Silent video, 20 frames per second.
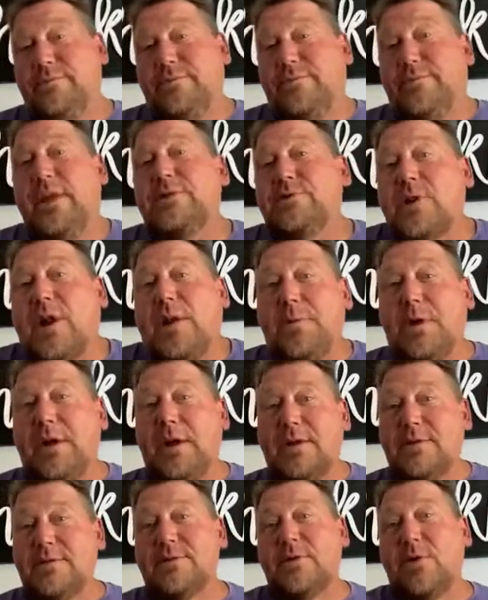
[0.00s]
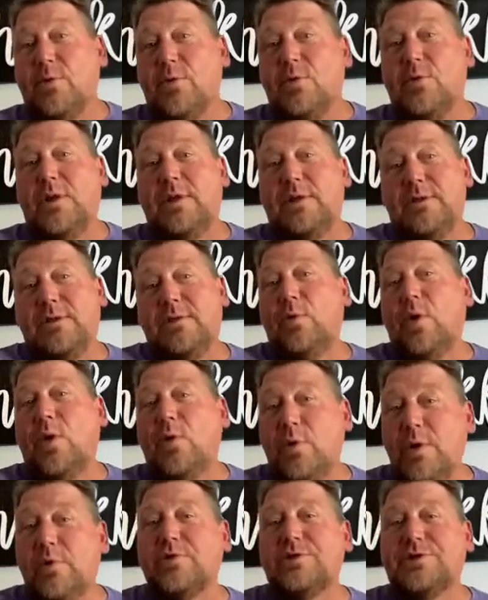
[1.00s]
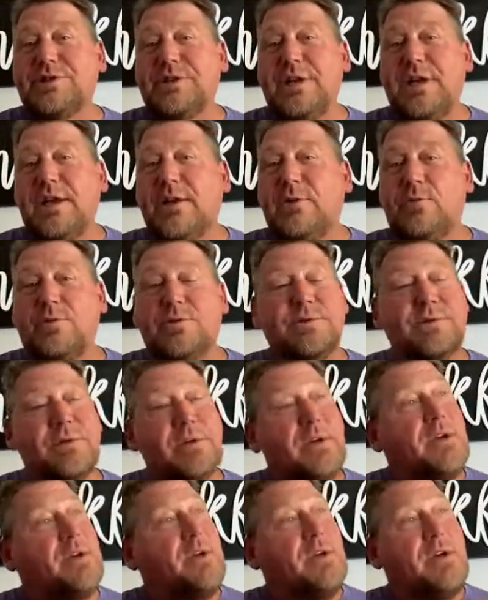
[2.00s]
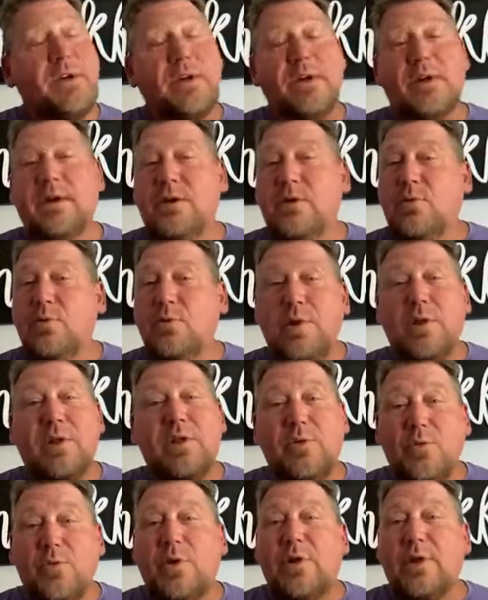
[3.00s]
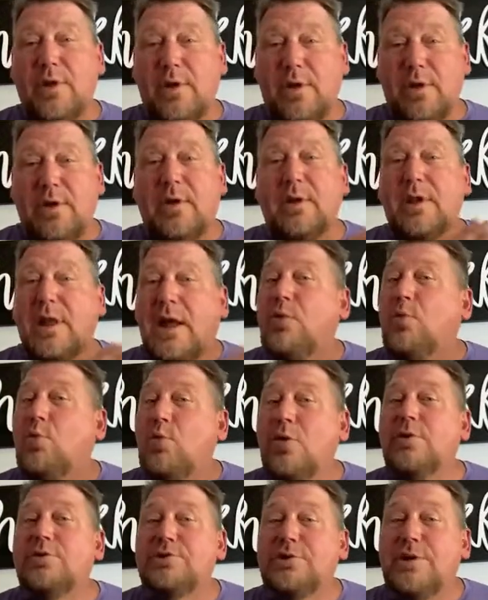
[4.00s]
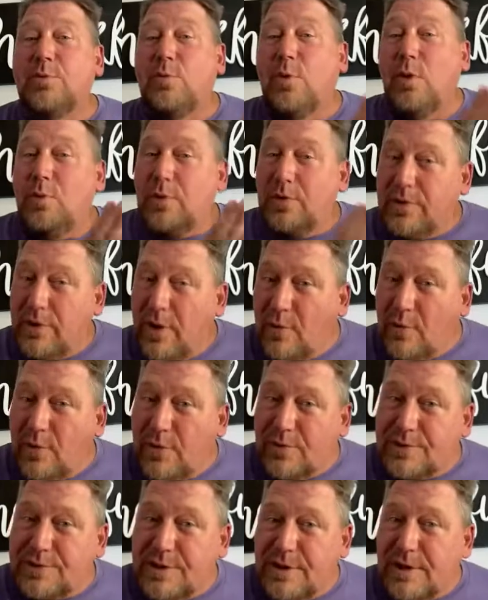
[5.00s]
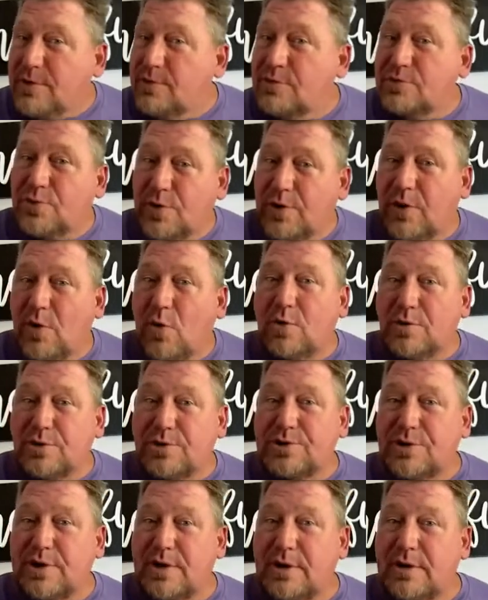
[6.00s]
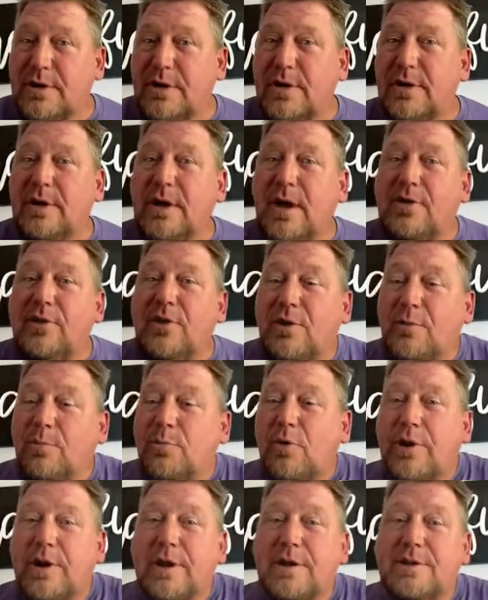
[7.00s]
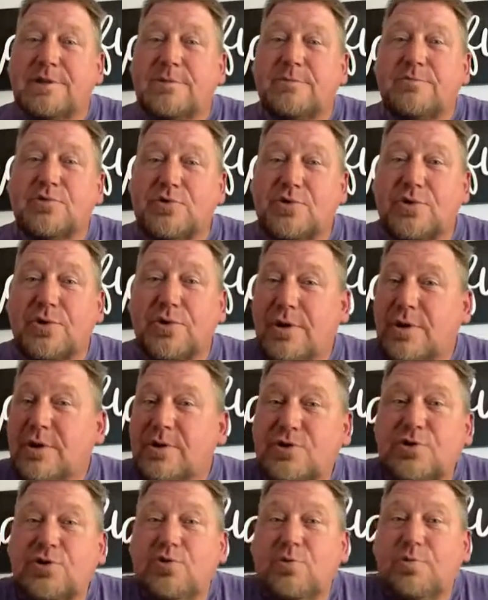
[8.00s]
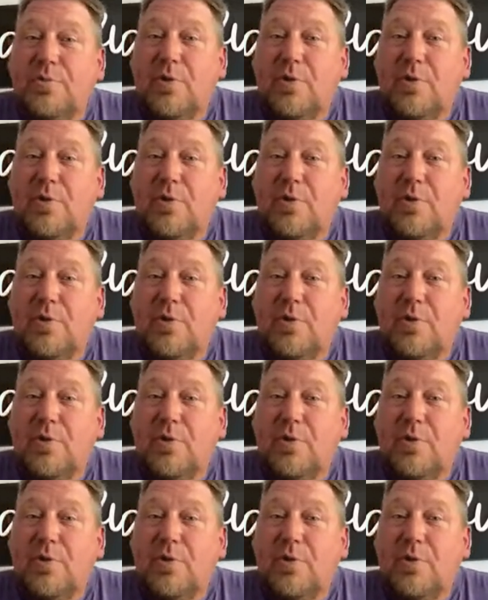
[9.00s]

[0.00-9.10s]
that's what I mean. So we what we were seeing was really, really a lot worse than what we thought we were seeing. It was really horseshit. And then you yeah, bring like, it's yeah, it's